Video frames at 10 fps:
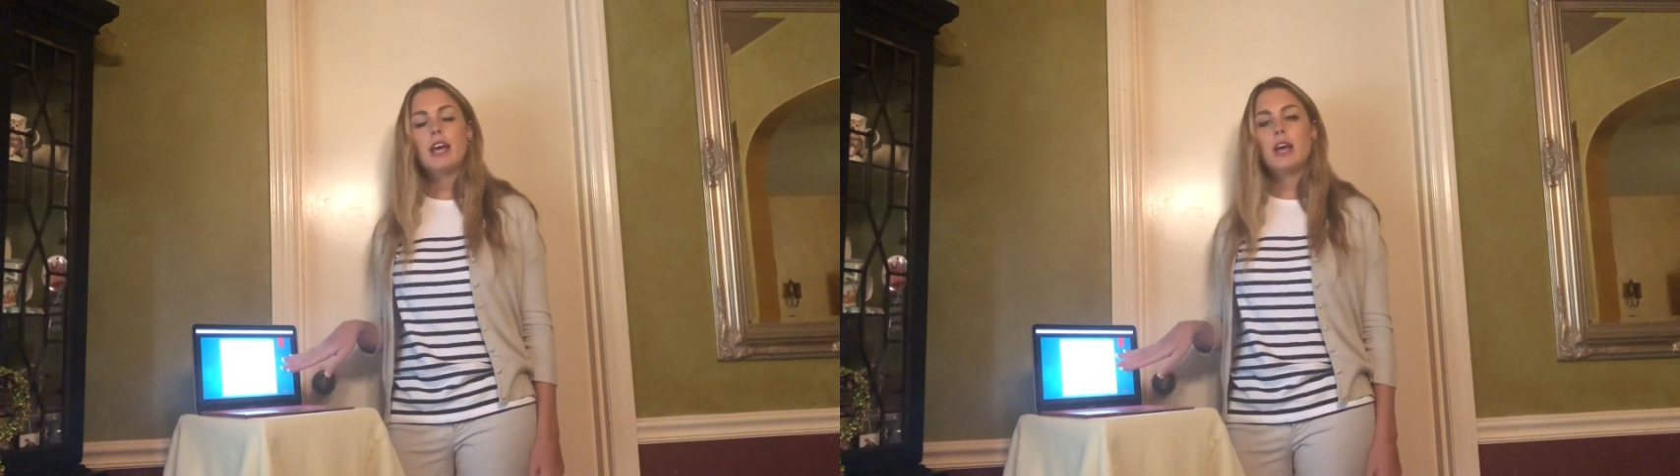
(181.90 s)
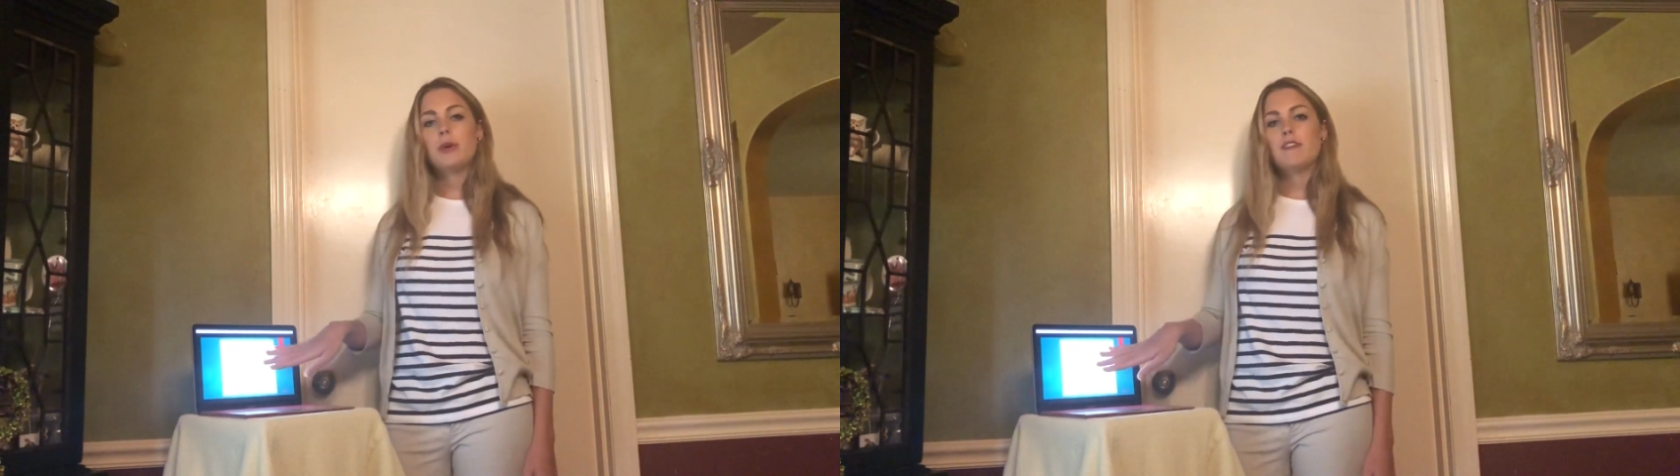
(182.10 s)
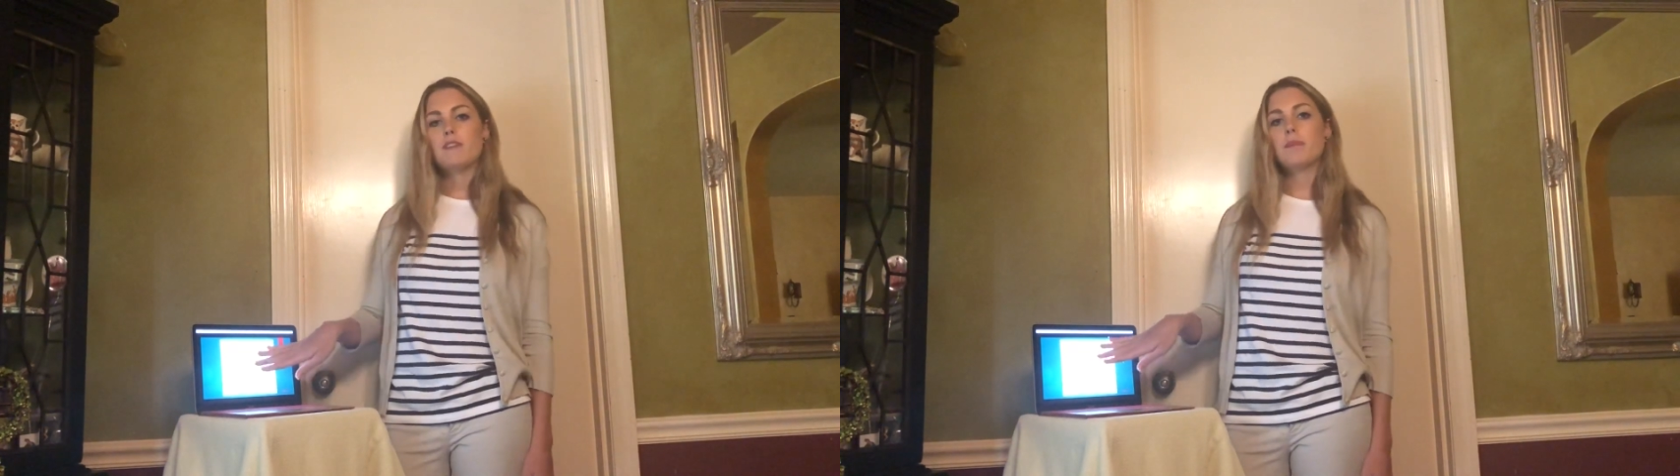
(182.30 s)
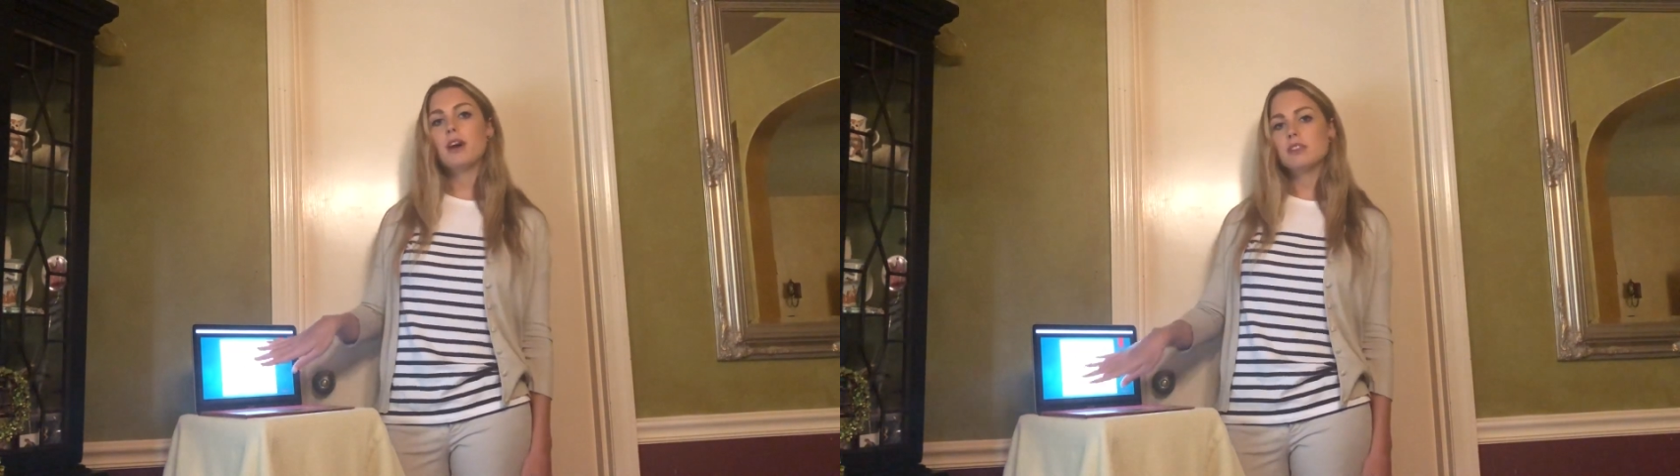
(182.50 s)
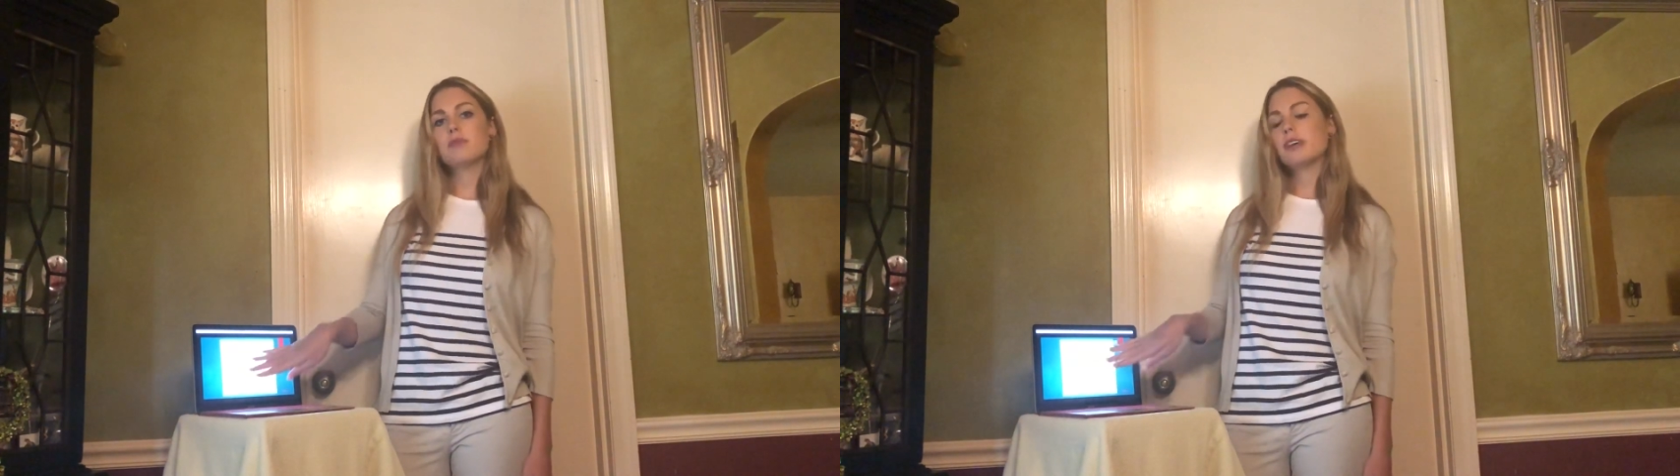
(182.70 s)
And we have a
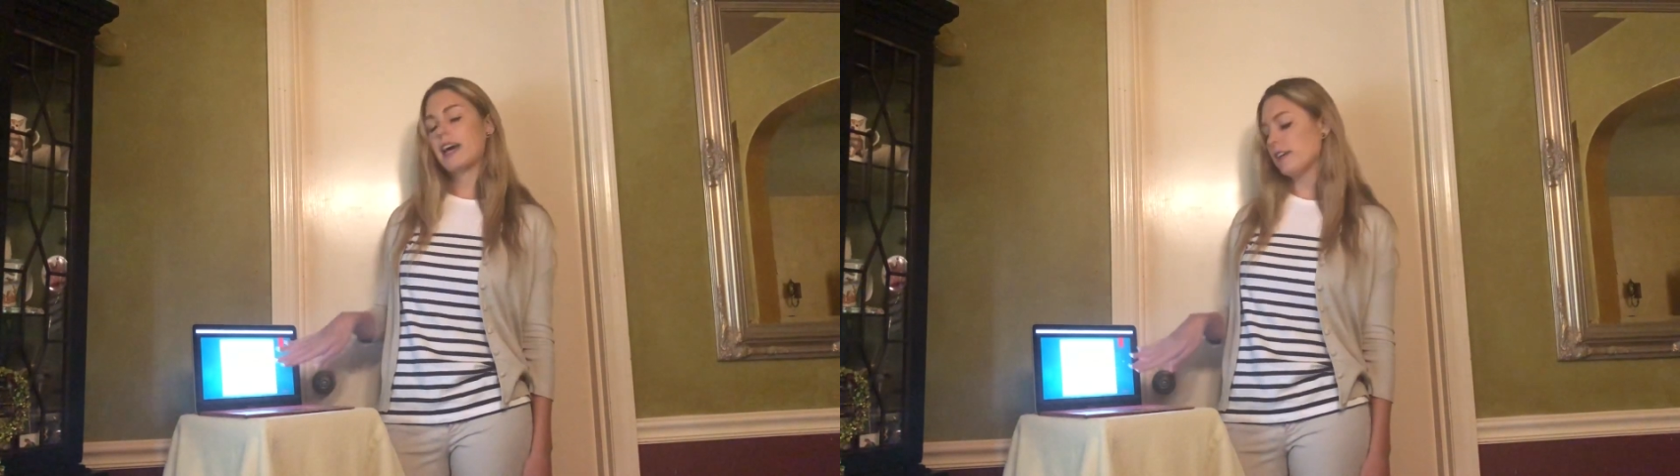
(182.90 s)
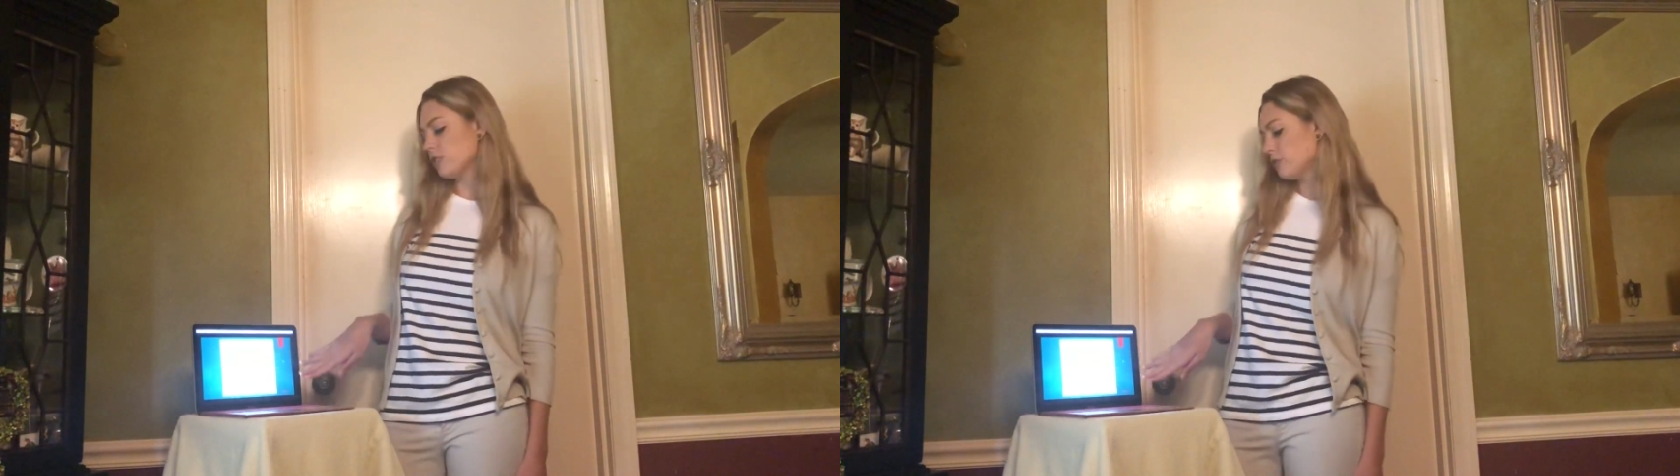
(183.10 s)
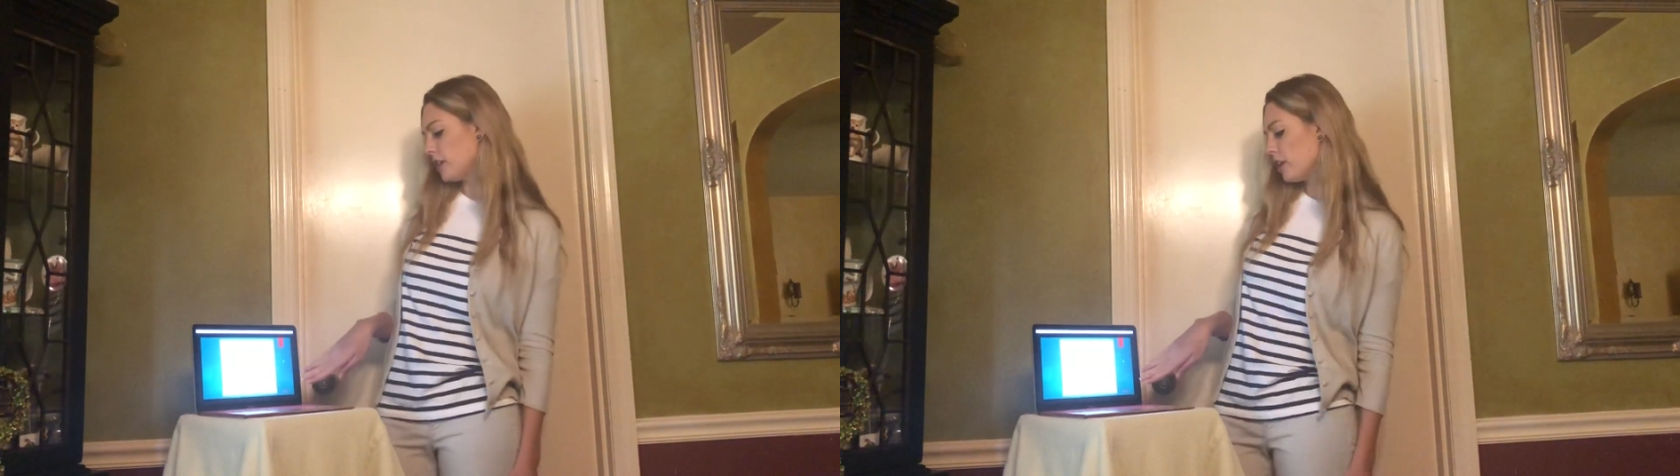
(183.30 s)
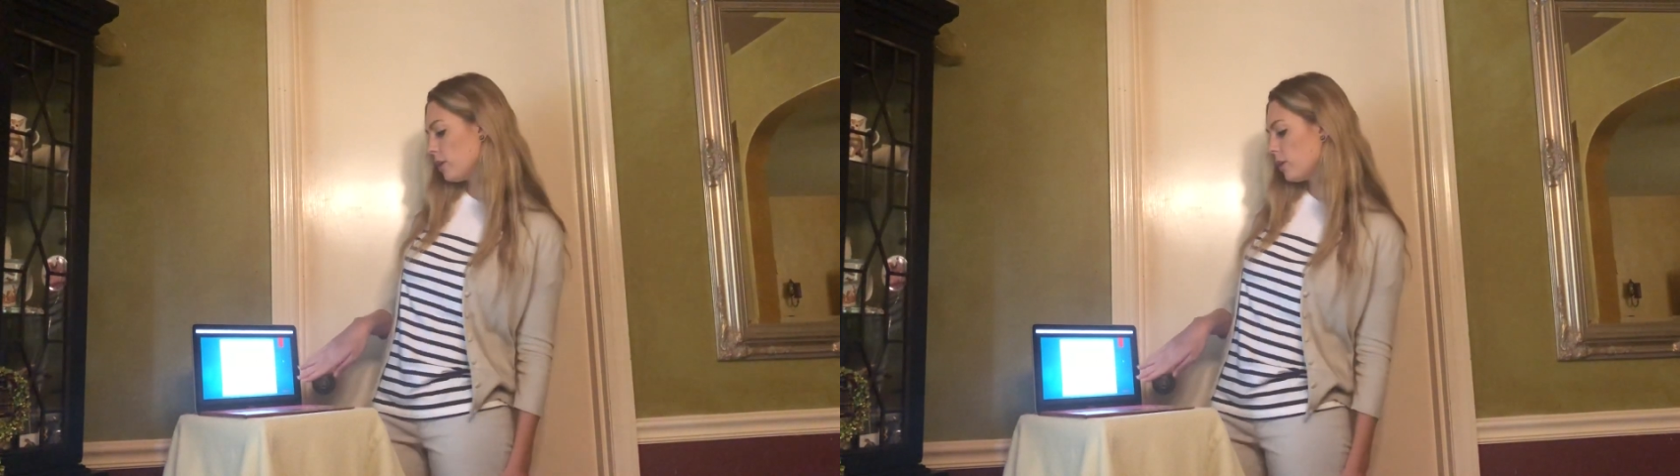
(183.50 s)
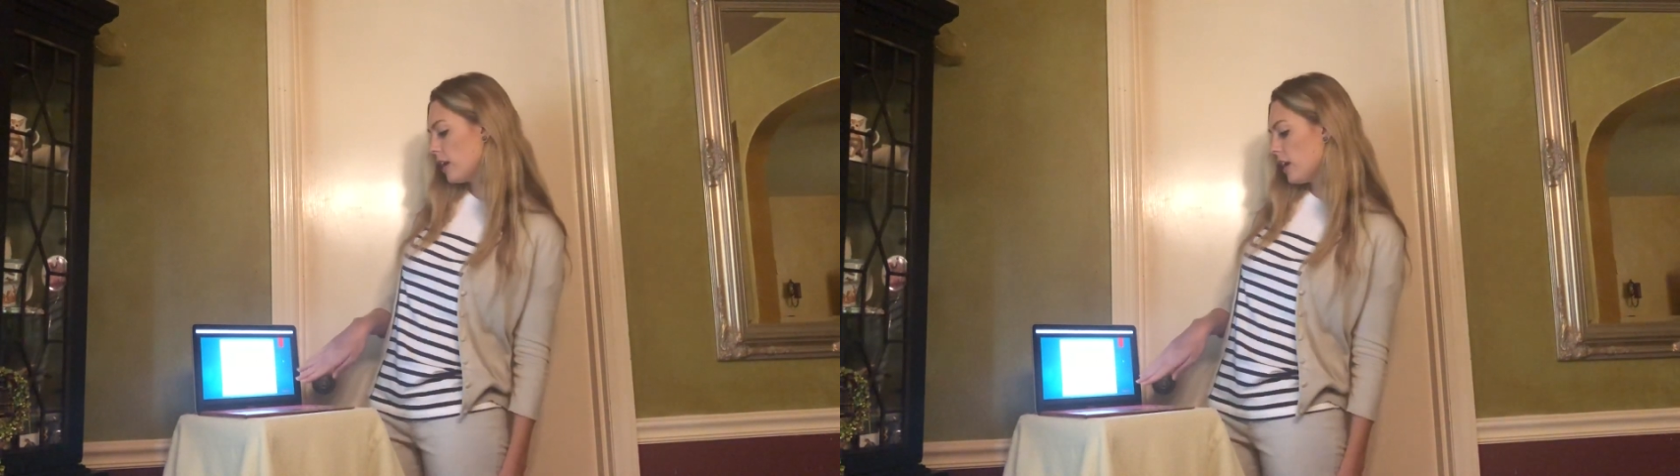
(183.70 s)
positive cash flow